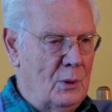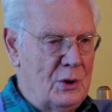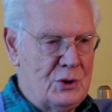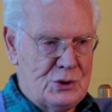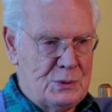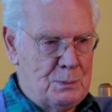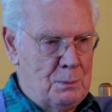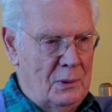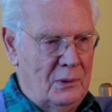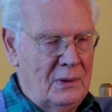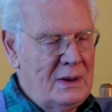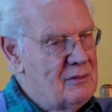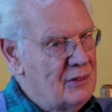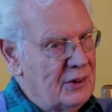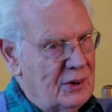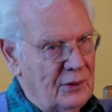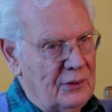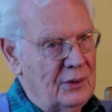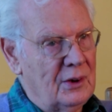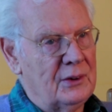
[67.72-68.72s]
which,
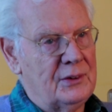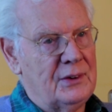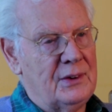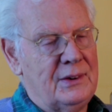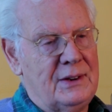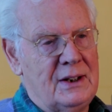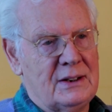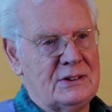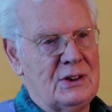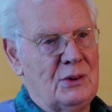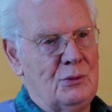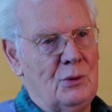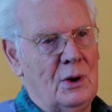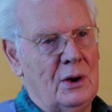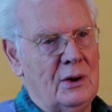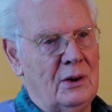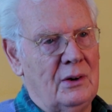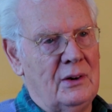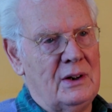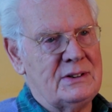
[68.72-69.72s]
believe it or not, doesn't
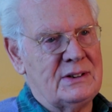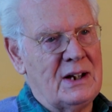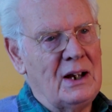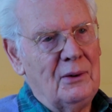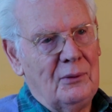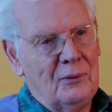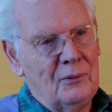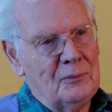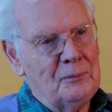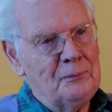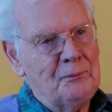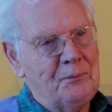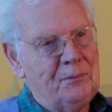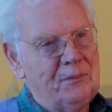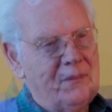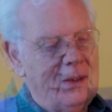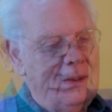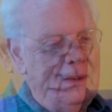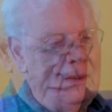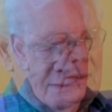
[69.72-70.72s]
run on its own.
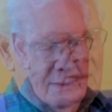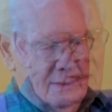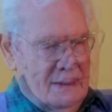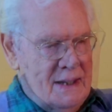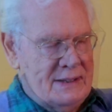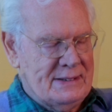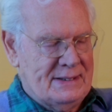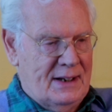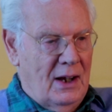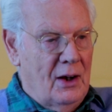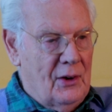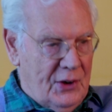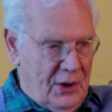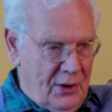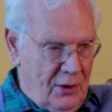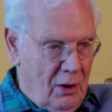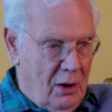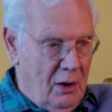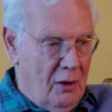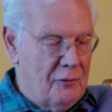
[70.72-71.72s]
It
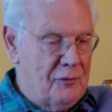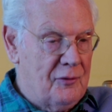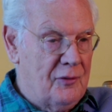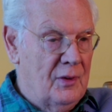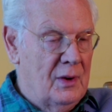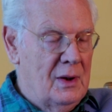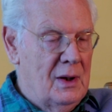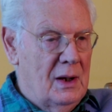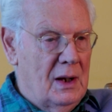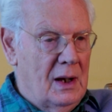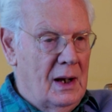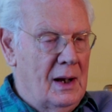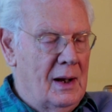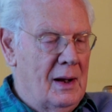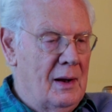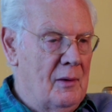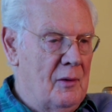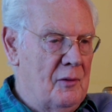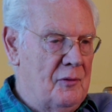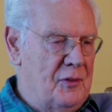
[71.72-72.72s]
started off
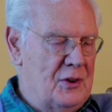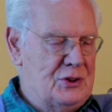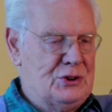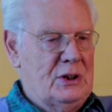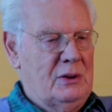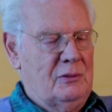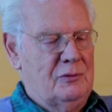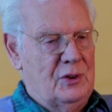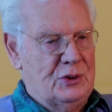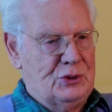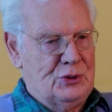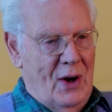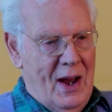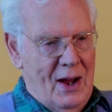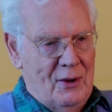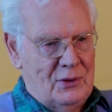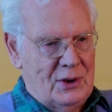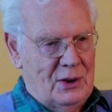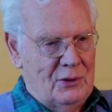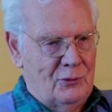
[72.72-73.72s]
fishing for
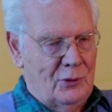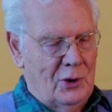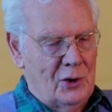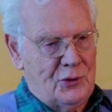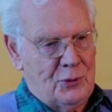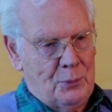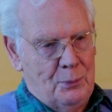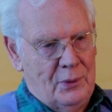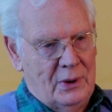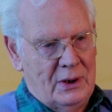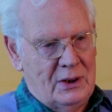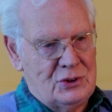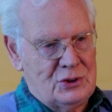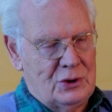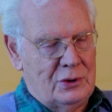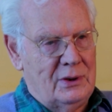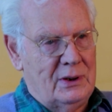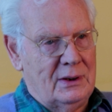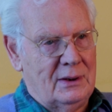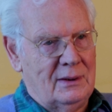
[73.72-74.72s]
trout at Rothbury
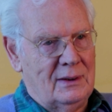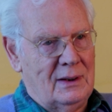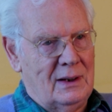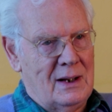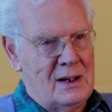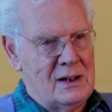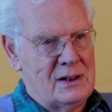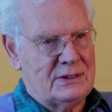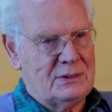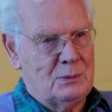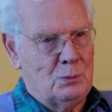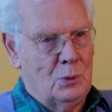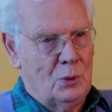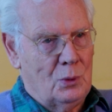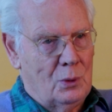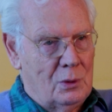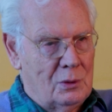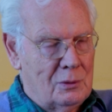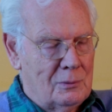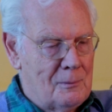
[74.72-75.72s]
during the last
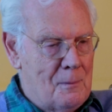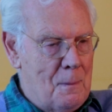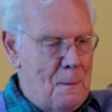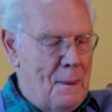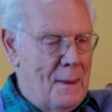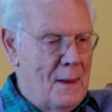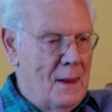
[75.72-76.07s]
war.